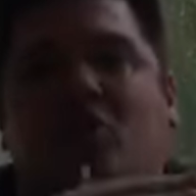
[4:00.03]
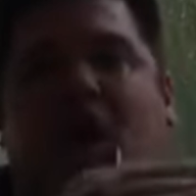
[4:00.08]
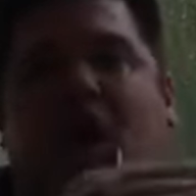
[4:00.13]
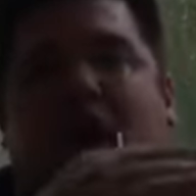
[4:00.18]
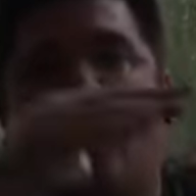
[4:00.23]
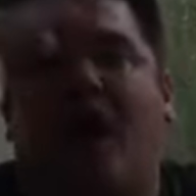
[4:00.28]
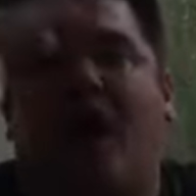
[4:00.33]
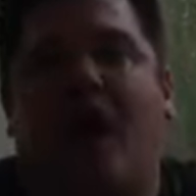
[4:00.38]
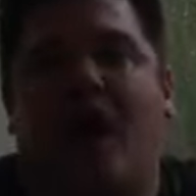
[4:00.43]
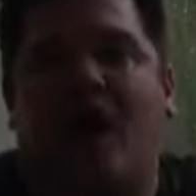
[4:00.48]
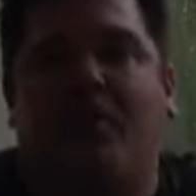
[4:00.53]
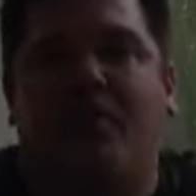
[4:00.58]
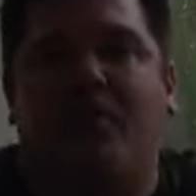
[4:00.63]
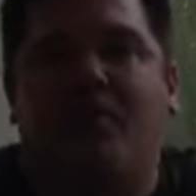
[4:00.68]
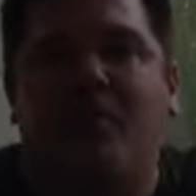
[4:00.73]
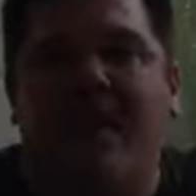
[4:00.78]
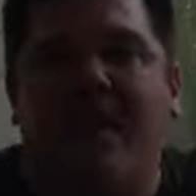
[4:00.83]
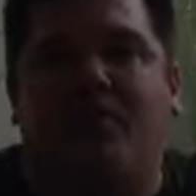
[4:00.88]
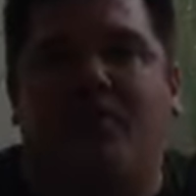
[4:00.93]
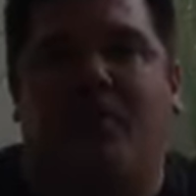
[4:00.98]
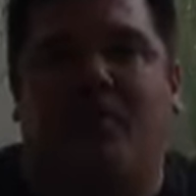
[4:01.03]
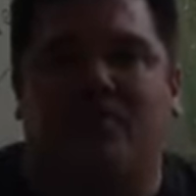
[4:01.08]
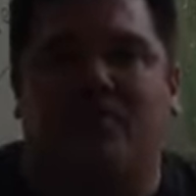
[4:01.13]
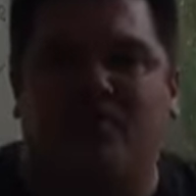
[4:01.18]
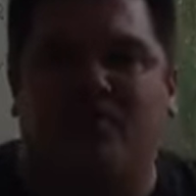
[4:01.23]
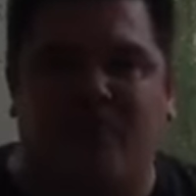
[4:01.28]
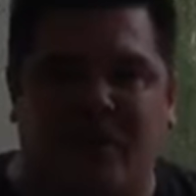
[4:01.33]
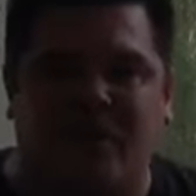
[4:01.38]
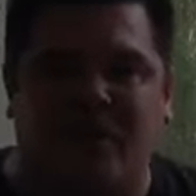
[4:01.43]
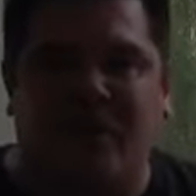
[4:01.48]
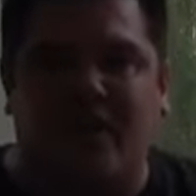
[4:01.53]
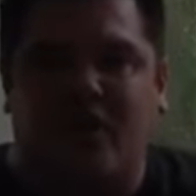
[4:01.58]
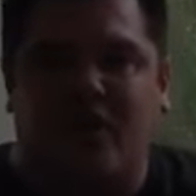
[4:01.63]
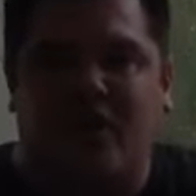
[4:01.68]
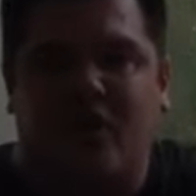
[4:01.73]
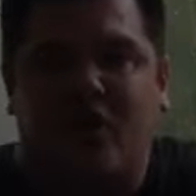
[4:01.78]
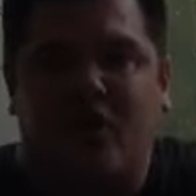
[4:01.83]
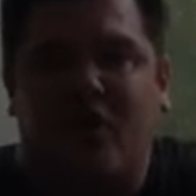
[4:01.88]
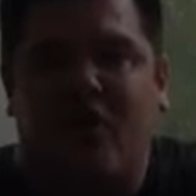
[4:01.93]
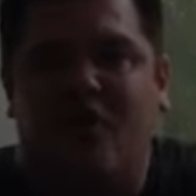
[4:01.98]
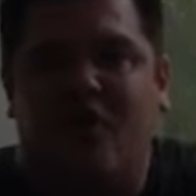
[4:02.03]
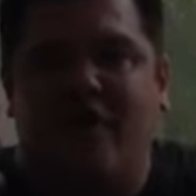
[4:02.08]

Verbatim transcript: a lot of people, especially to you